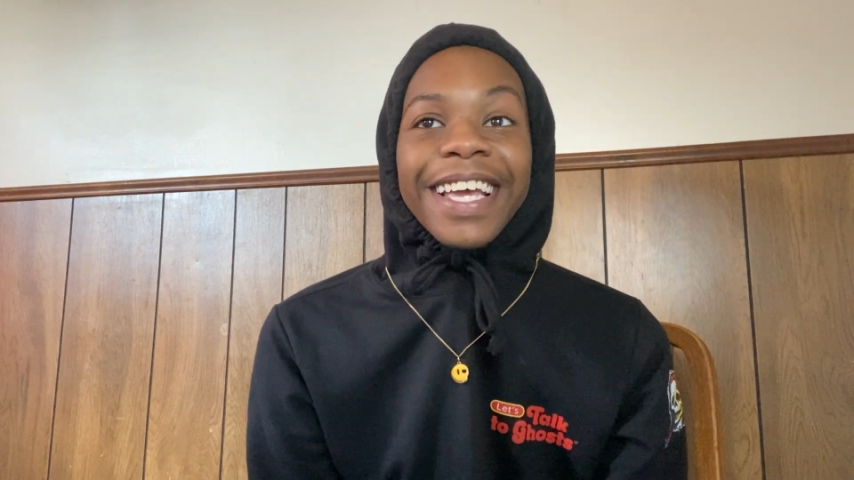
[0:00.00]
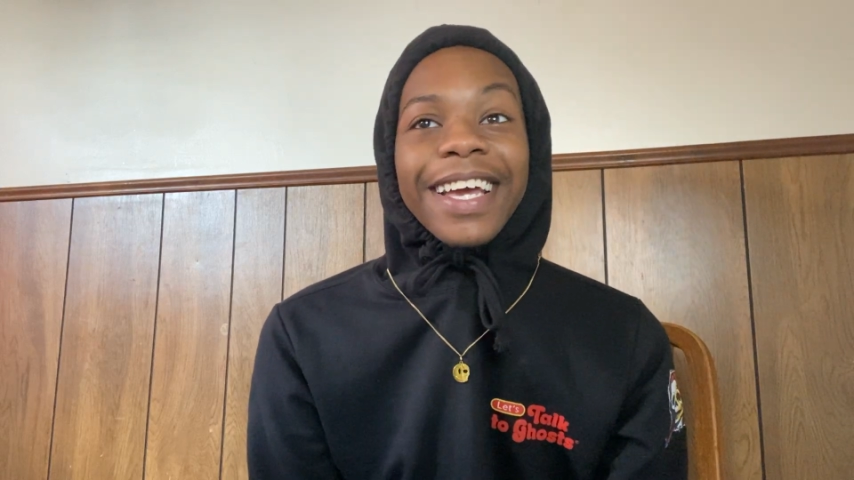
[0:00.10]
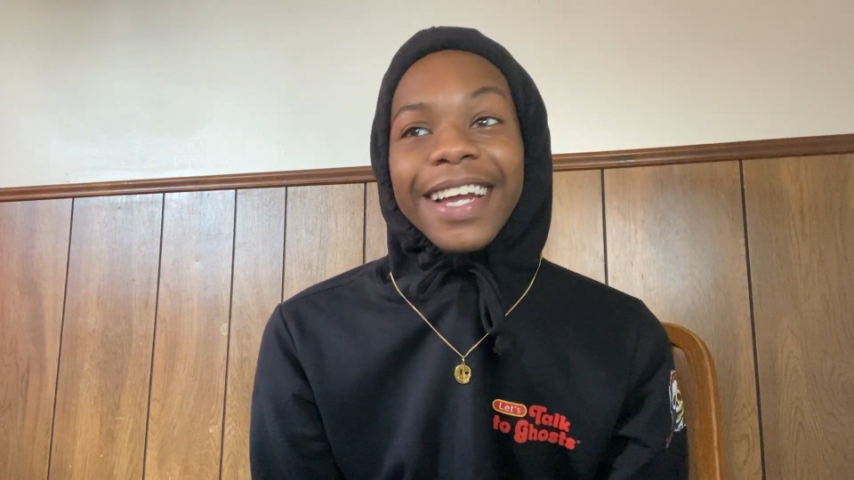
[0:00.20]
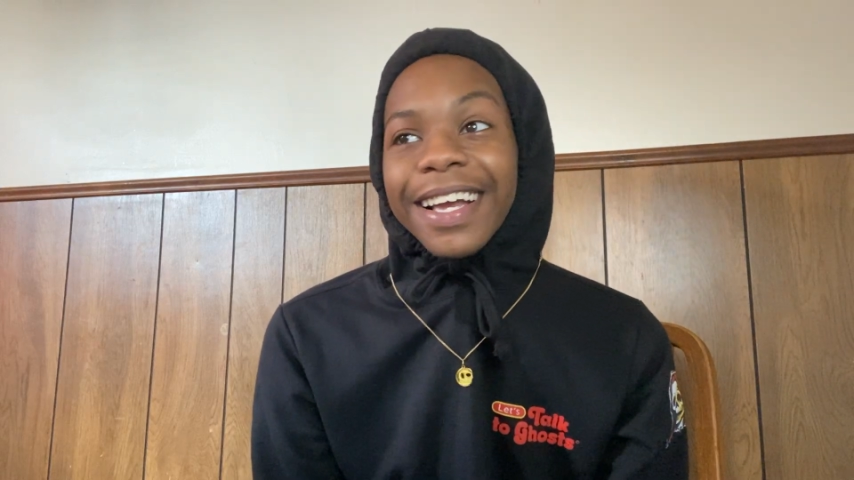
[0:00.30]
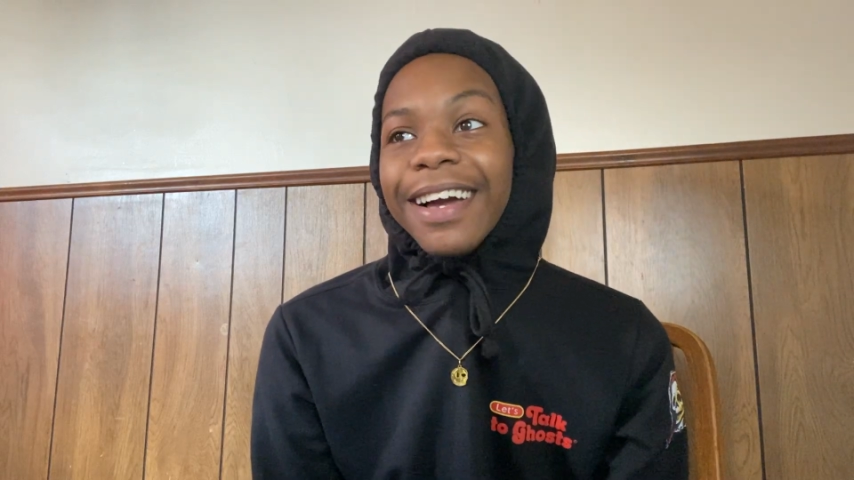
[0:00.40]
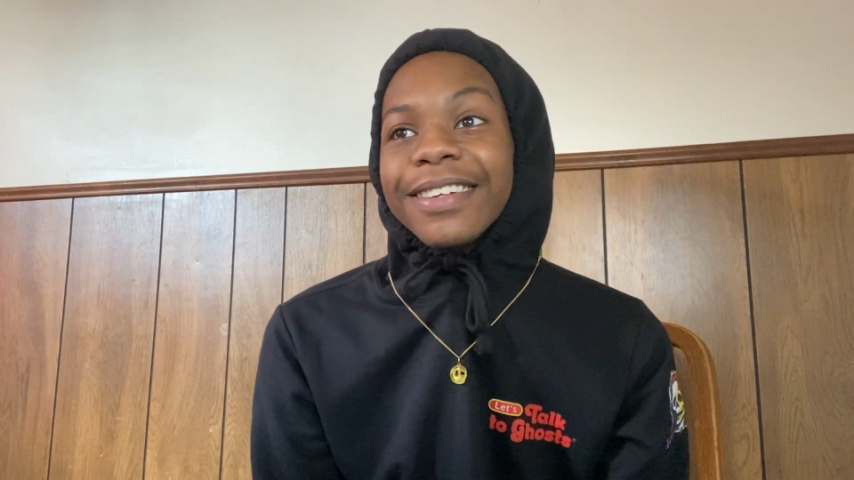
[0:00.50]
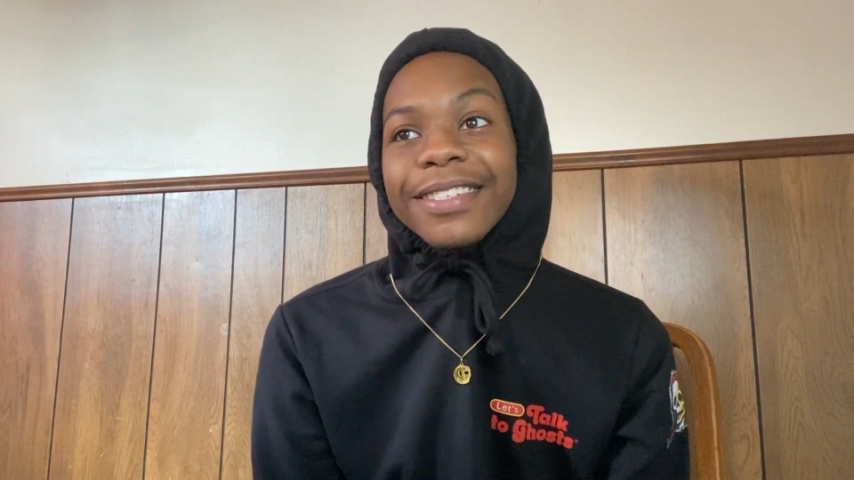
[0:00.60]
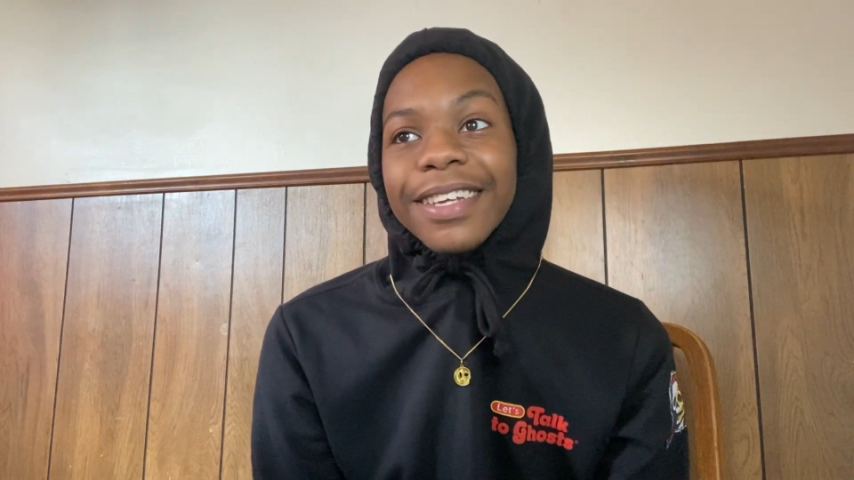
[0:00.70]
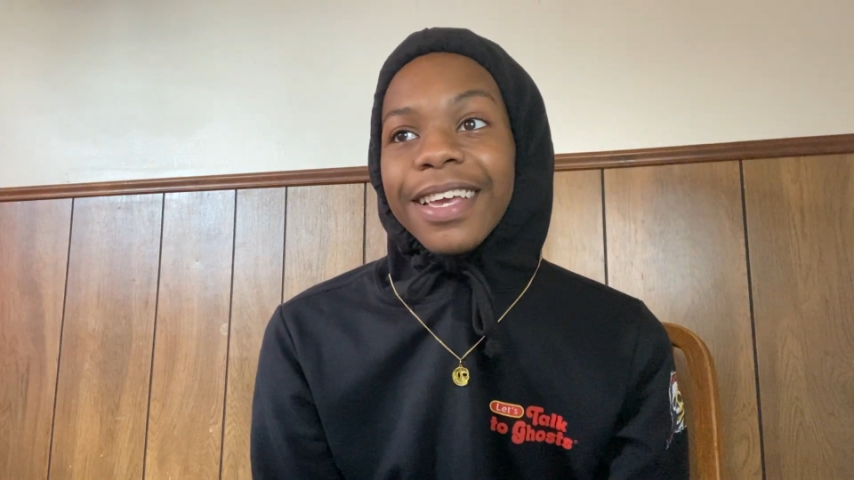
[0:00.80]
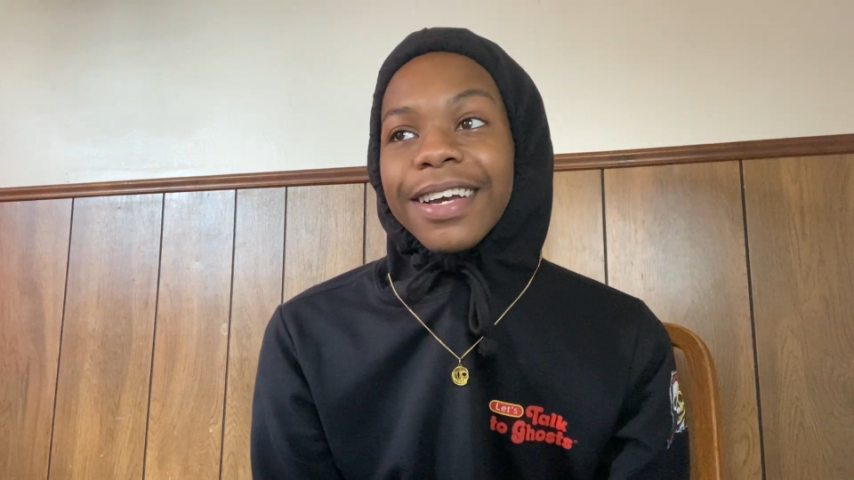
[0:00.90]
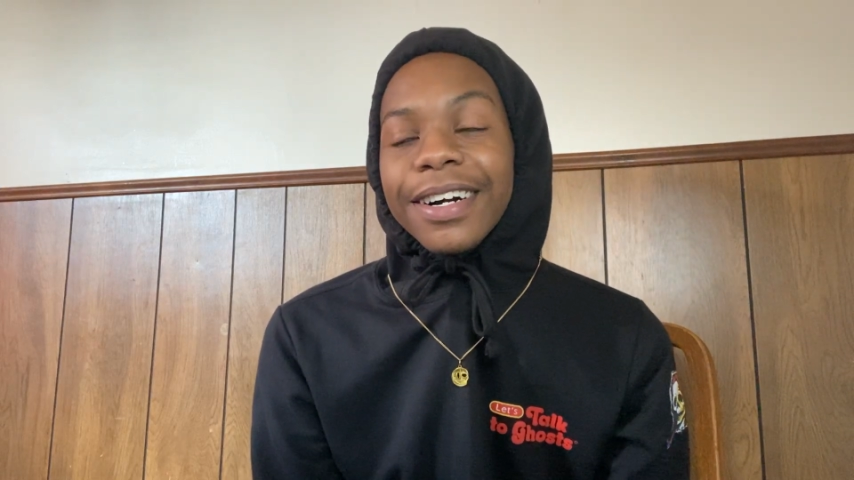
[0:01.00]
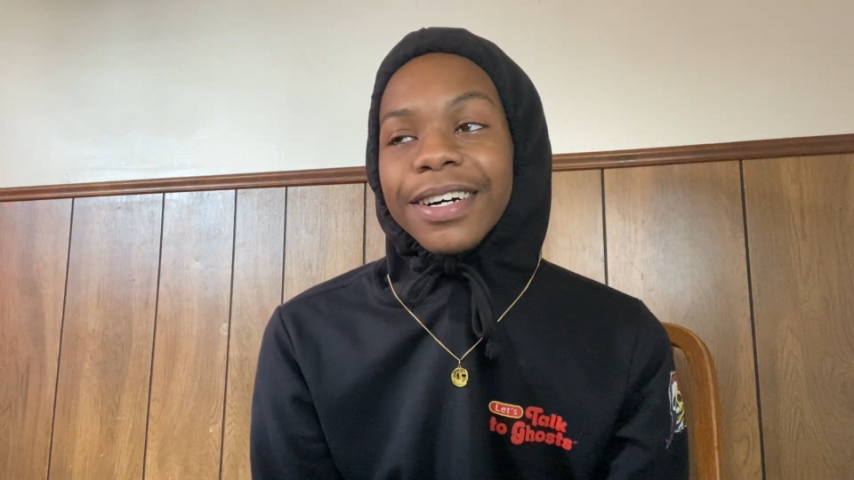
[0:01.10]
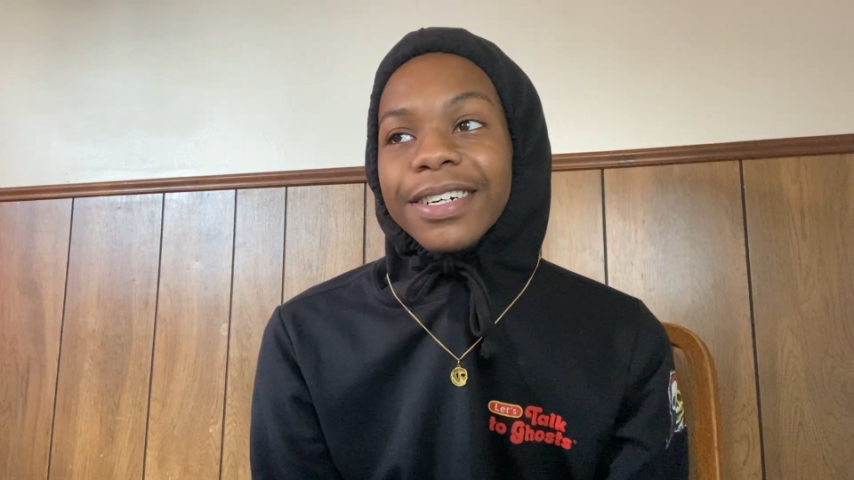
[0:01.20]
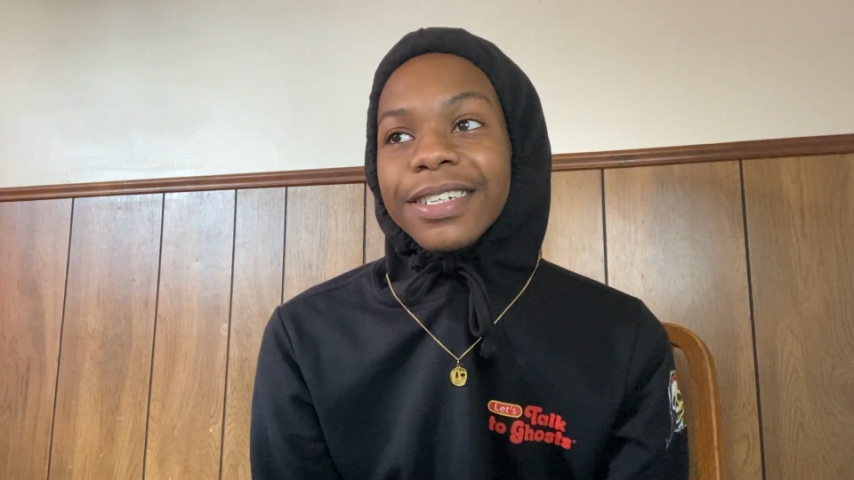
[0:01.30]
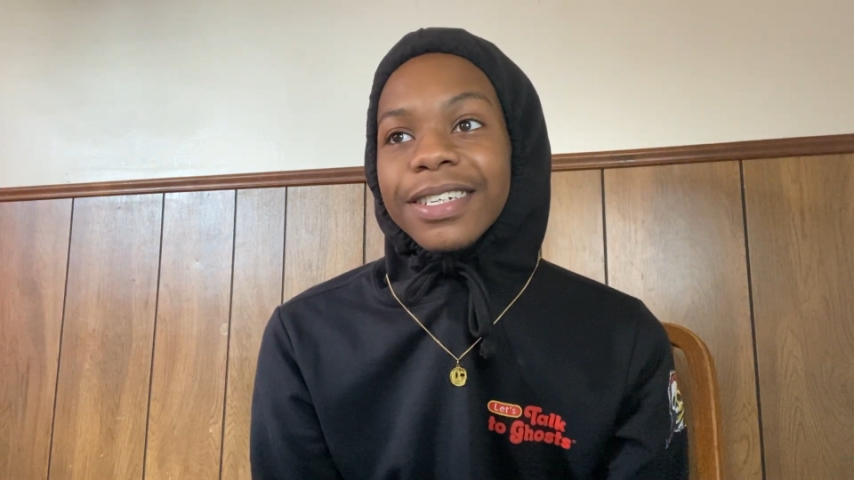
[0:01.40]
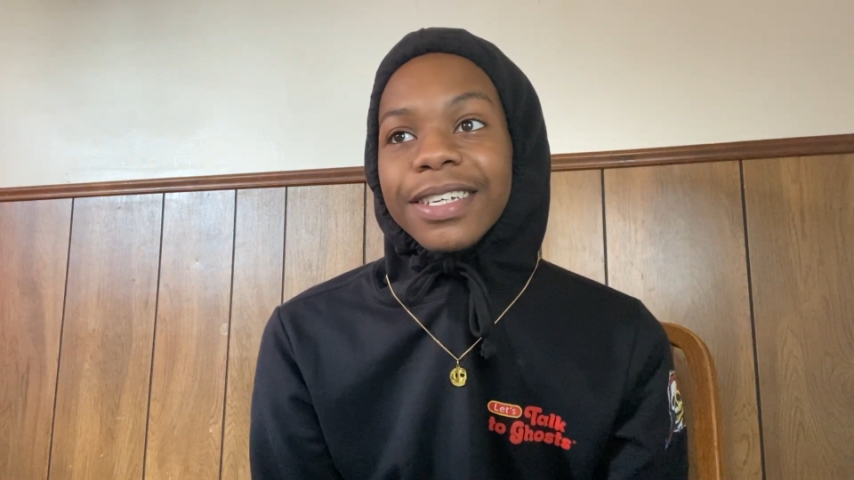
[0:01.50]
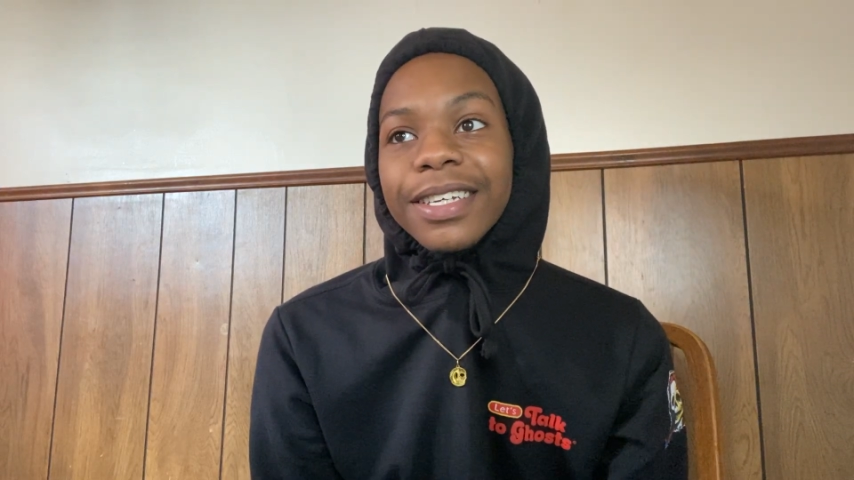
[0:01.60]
And I gotta say, it